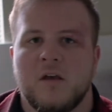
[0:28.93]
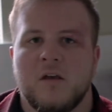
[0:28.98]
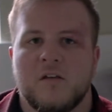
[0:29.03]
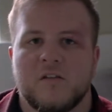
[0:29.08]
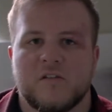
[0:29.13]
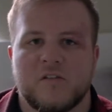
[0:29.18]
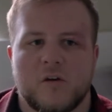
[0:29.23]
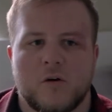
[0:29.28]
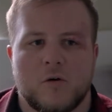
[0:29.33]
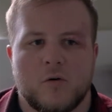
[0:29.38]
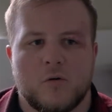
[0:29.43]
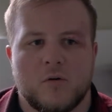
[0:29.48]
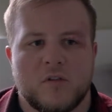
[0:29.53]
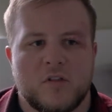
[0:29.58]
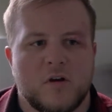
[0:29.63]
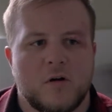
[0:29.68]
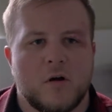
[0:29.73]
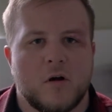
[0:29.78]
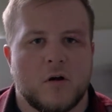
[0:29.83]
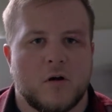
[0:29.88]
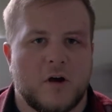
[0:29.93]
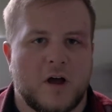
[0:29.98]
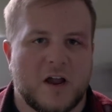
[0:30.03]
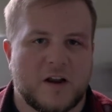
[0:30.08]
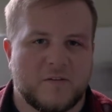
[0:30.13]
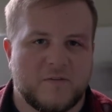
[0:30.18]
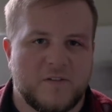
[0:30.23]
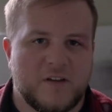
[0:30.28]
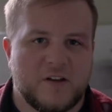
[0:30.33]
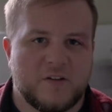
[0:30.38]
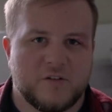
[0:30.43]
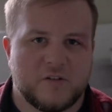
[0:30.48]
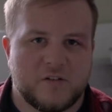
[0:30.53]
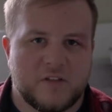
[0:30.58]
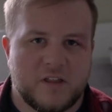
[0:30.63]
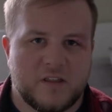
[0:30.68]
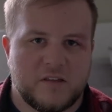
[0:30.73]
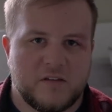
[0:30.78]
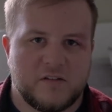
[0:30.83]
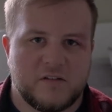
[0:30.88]
So there are a lot of features
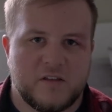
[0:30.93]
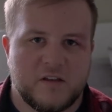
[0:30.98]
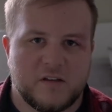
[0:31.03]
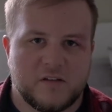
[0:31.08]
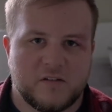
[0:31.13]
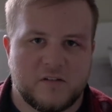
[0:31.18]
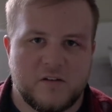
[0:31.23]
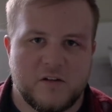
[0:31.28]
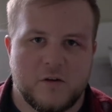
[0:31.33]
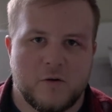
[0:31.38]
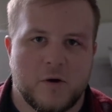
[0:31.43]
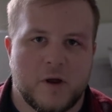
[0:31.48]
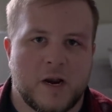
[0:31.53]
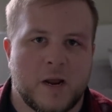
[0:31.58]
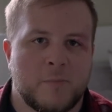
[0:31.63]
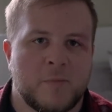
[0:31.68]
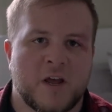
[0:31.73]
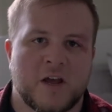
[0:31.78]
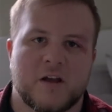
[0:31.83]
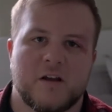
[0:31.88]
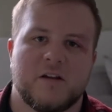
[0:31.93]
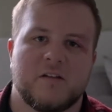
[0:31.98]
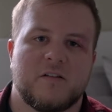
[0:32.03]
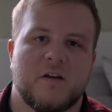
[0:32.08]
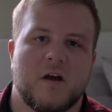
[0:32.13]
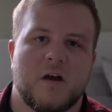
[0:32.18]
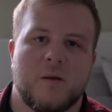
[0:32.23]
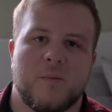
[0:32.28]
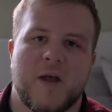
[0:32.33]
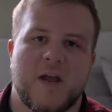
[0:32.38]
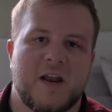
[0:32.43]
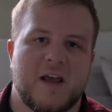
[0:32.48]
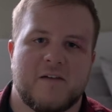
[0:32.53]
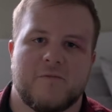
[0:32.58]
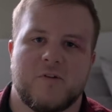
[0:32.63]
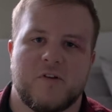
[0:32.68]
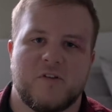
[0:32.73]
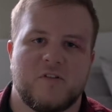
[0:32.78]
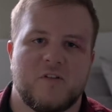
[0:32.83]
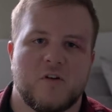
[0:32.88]
that these things do, and I'm not going to talk about
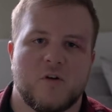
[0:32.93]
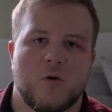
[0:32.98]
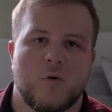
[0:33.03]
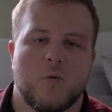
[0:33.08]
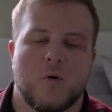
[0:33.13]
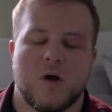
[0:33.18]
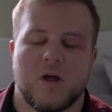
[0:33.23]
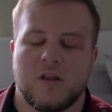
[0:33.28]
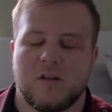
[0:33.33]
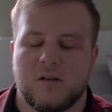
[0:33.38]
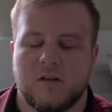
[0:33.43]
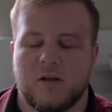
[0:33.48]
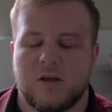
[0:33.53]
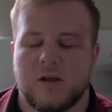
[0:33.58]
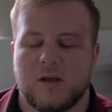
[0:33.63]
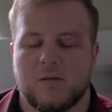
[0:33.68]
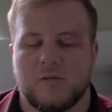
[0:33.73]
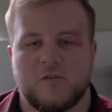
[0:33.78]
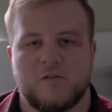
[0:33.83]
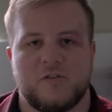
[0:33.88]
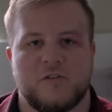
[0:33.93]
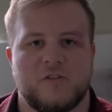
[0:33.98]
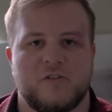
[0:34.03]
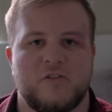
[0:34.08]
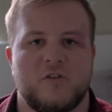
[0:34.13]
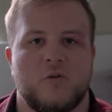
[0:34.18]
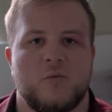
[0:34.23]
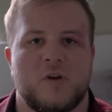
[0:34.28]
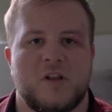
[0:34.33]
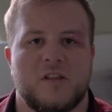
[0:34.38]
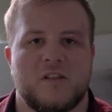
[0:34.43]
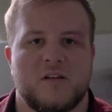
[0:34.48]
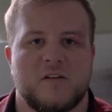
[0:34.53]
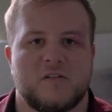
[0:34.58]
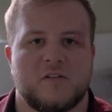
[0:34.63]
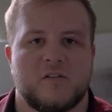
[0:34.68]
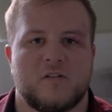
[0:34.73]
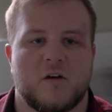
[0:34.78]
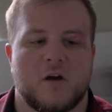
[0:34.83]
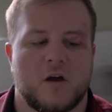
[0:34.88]
every single one. There's just too many things
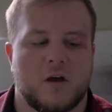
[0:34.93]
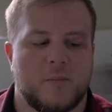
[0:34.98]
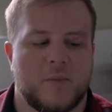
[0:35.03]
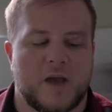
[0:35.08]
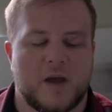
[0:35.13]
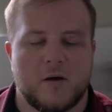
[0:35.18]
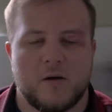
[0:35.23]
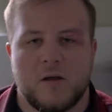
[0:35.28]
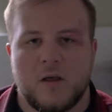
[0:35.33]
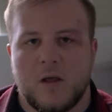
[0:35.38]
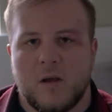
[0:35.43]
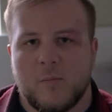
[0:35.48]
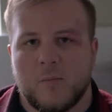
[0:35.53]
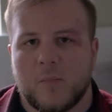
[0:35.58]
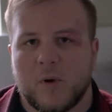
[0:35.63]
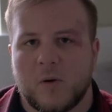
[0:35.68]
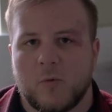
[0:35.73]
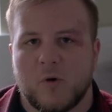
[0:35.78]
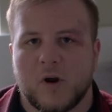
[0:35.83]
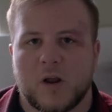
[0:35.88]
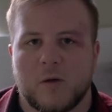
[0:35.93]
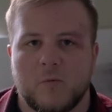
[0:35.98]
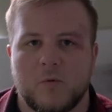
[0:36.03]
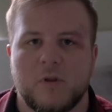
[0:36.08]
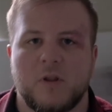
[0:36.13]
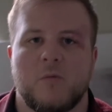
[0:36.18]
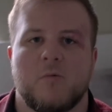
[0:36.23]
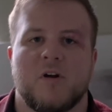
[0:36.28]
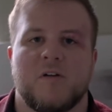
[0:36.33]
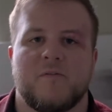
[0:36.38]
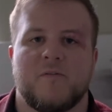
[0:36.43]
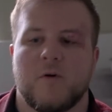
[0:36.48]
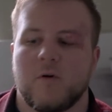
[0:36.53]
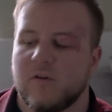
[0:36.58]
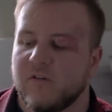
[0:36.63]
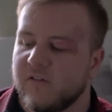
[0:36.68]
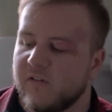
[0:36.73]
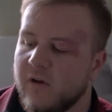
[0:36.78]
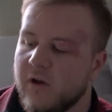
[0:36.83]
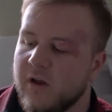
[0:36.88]
to talk about. But what I really want to
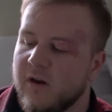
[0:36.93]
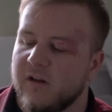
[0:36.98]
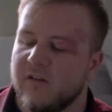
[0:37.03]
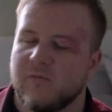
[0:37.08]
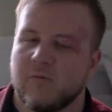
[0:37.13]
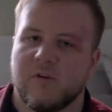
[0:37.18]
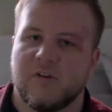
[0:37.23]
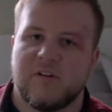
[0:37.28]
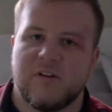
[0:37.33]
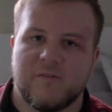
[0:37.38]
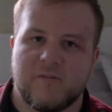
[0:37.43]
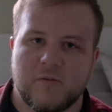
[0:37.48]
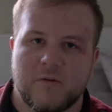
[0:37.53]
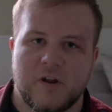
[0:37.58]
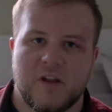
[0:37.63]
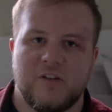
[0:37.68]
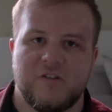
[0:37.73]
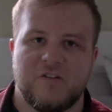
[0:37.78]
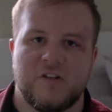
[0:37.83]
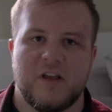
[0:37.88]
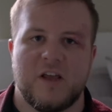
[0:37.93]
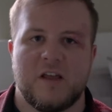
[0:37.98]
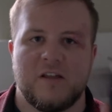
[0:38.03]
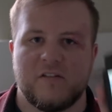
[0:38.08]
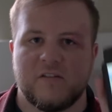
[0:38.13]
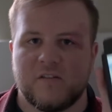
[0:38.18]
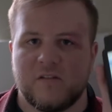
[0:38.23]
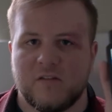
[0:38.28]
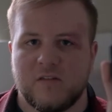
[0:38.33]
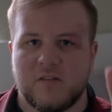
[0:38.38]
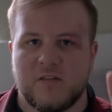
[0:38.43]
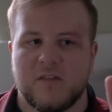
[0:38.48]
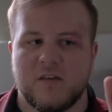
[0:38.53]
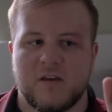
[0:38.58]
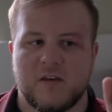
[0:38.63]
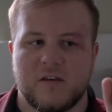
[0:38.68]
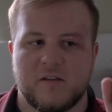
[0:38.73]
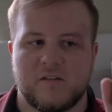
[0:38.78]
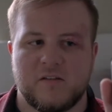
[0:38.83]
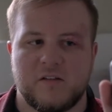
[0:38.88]
focus on is what differentiates
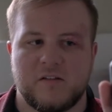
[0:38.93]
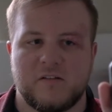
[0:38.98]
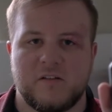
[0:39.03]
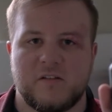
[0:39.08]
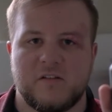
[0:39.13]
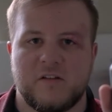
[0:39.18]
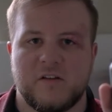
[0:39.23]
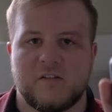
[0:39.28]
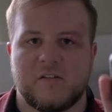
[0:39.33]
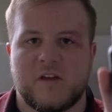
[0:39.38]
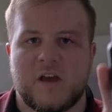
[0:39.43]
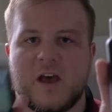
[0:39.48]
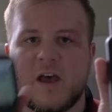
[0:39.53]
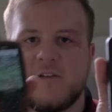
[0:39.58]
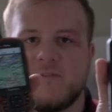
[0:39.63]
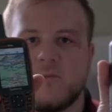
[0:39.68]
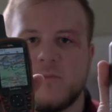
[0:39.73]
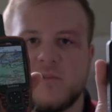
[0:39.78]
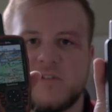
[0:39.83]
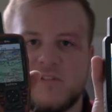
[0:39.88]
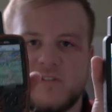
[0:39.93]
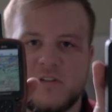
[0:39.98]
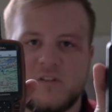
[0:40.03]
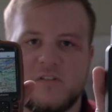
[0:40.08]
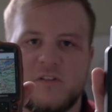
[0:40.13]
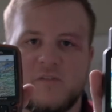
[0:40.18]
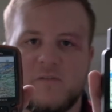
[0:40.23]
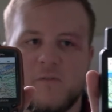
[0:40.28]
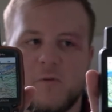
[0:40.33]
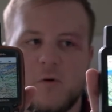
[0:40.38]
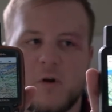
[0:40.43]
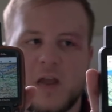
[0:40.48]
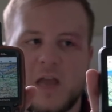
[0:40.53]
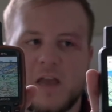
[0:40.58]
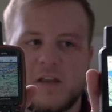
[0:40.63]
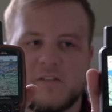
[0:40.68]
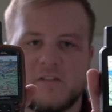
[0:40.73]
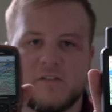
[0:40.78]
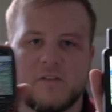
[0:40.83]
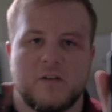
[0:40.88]
the 66i from the
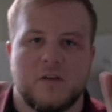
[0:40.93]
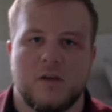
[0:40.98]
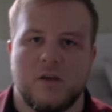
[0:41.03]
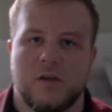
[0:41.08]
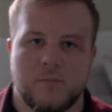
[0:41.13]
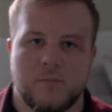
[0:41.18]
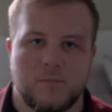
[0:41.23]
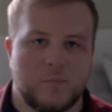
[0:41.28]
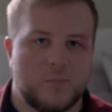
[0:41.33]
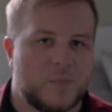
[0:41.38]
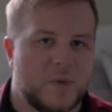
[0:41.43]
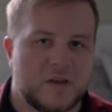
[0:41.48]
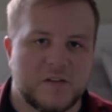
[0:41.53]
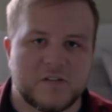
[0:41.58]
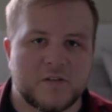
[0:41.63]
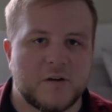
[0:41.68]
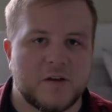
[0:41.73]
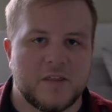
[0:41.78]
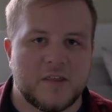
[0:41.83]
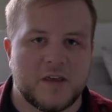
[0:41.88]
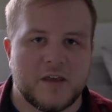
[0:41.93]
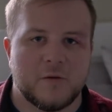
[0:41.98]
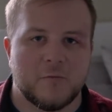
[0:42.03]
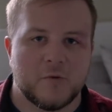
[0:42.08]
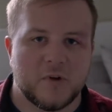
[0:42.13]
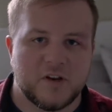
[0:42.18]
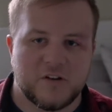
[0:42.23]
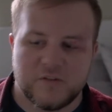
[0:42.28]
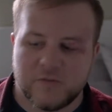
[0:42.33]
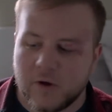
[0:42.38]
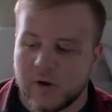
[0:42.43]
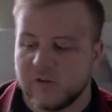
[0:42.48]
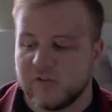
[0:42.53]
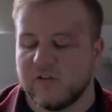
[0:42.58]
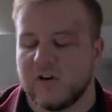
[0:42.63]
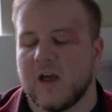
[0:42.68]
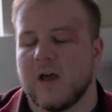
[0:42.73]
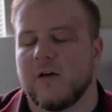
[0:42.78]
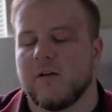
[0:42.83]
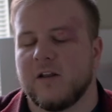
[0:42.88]
64s. Basically the inReach
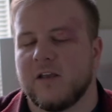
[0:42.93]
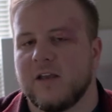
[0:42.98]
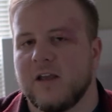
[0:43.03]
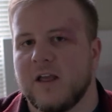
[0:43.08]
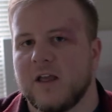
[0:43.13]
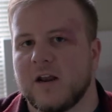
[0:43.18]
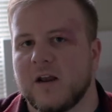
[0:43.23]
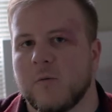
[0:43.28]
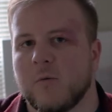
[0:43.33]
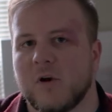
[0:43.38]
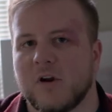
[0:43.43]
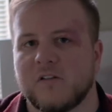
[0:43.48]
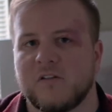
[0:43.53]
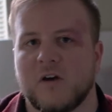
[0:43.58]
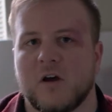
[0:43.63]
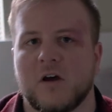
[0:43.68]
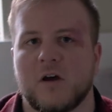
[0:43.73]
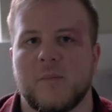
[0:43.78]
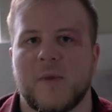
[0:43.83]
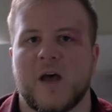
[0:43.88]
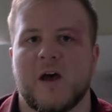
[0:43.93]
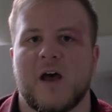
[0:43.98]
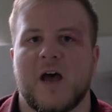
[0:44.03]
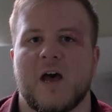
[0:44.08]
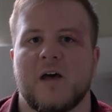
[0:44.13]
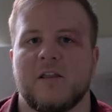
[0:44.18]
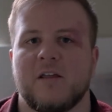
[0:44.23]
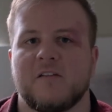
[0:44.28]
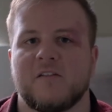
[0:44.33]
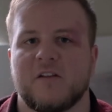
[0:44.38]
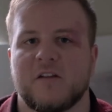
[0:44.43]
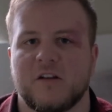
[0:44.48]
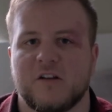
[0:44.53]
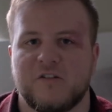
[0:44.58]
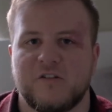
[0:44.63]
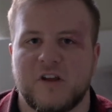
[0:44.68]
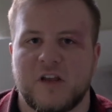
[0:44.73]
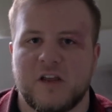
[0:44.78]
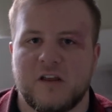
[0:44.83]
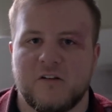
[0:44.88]
functionality. And I want to talk about how that's going to
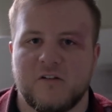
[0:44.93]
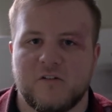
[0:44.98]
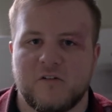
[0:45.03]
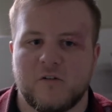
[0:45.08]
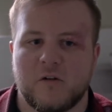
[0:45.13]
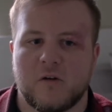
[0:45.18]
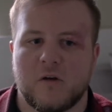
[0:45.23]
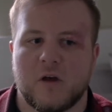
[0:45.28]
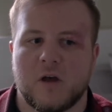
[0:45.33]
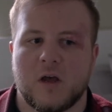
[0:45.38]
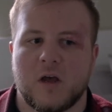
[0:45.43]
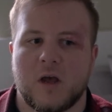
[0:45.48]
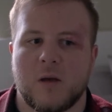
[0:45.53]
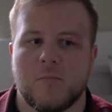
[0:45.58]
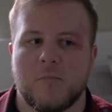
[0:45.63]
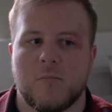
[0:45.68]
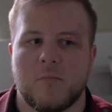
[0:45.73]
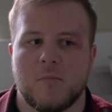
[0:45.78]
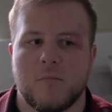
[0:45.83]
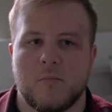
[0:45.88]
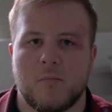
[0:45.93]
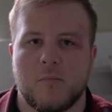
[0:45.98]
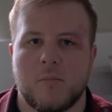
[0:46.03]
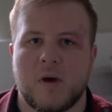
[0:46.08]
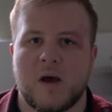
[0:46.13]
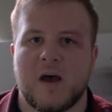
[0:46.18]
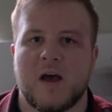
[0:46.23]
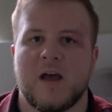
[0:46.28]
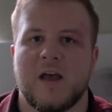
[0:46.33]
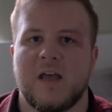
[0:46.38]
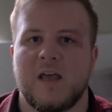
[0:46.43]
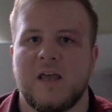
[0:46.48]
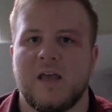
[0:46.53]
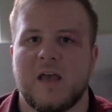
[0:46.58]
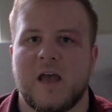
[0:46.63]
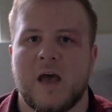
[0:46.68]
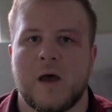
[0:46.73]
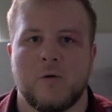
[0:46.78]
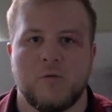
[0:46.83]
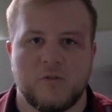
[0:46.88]
change my
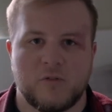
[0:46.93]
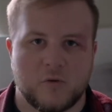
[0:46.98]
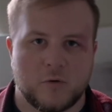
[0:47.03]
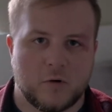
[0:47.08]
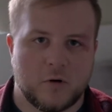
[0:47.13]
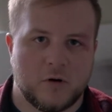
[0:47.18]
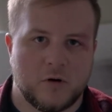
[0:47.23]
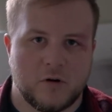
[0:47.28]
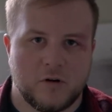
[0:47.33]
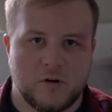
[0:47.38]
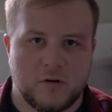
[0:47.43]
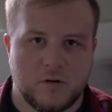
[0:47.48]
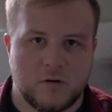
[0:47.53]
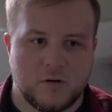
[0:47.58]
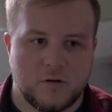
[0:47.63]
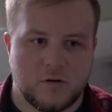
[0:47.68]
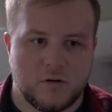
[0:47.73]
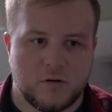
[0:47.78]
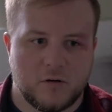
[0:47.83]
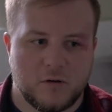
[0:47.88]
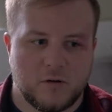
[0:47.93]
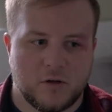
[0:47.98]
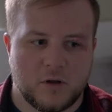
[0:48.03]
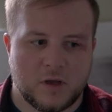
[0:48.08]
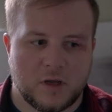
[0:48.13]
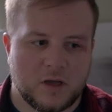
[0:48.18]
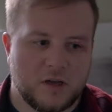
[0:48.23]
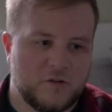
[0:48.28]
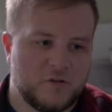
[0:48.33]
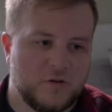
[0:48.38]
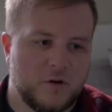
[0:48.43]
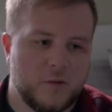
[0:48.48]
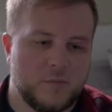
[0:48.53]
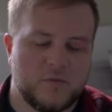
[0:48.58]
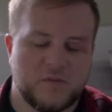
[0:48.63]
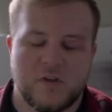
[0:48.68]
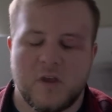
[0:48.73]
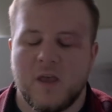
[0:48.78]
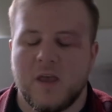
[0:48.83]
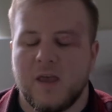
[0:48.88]
outdoor
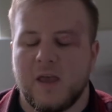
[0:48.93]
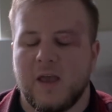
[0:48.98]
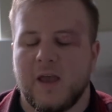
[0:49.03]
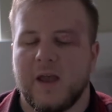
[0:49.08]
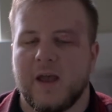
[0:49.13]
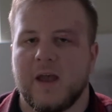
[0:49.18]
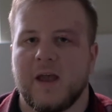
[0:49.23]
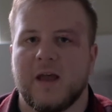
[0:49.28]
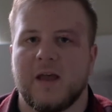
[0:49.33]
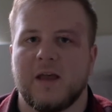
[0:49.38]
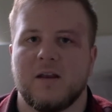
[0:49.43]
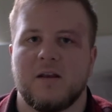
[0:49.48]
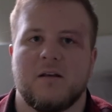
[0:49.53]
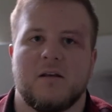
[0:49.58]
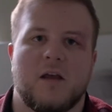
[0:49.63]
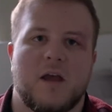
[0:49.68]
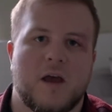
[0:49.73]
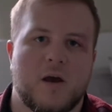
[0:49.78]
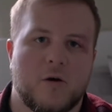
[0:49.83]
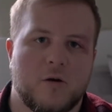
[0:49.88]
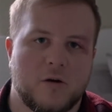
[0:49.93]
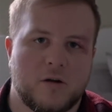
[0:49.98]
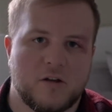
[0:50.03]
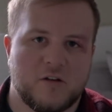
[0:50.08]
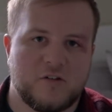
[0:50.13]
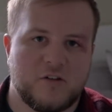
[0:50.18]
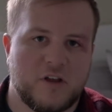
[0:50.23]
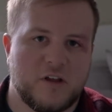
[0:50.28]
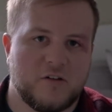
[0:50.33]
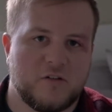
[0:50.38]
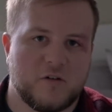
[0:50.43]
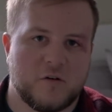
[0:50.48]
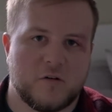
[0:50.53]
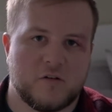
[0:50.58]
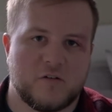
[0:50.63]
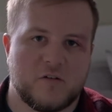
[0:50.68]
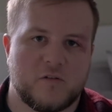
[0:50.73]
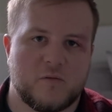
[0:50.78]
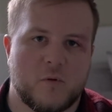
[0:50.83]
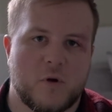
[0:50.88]
trips and how it could change yours
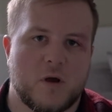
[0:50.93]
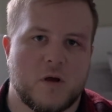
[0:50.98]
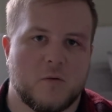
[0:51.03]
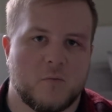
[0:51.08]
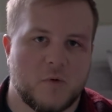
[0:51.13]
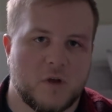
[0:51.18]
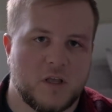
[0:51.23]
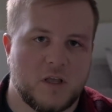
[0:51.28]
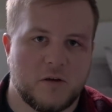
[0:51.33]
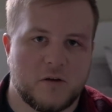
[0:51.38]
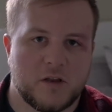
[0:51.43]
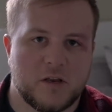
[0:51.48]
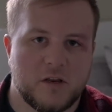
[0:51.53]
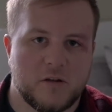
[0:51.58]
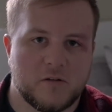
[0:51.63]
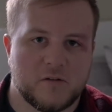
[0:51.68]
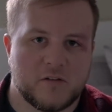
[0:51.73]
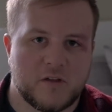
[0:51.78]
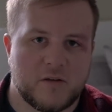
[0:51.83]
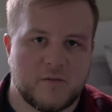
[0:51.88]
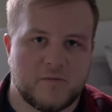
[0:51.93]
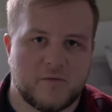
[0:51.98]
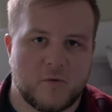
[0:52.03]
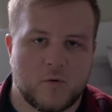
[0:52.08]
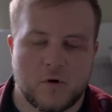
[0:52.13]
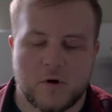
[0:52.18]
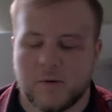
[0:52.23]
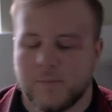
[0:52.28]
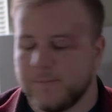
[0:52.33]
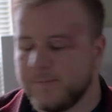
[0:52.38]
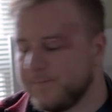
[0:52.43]
as well and what you can use that for.